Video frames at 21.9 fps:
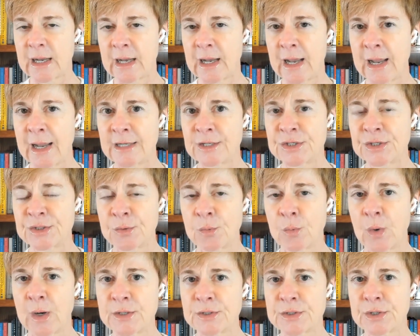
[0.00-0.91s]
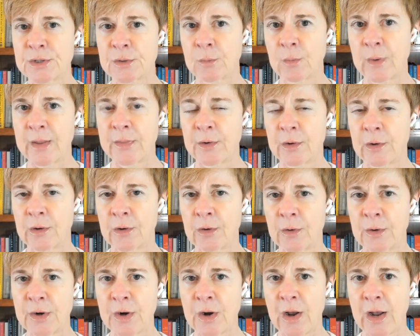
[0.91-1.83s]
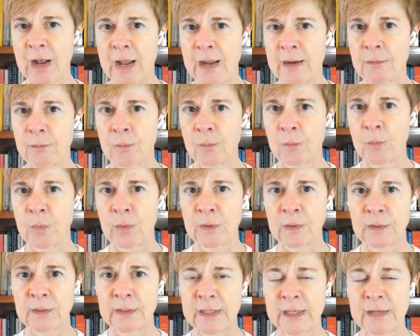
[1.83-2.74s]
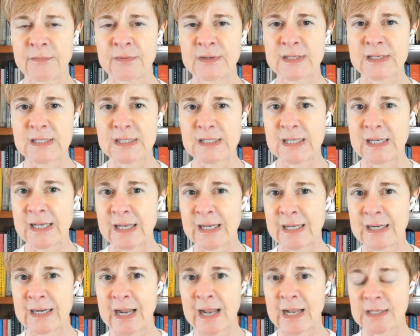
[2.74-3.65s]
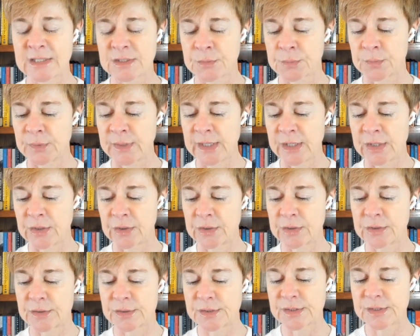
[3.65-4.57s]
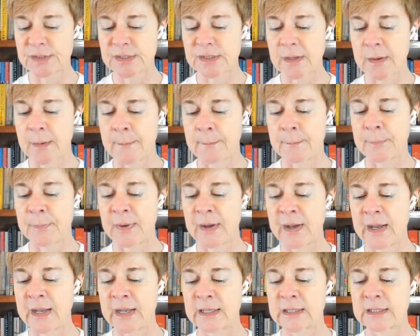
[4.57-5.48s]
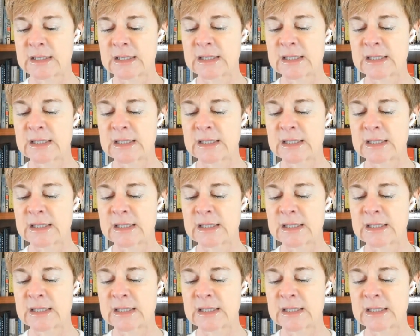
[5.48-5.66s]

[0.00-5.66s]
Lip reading: I do wonder whether or not we'll even see it as readers. But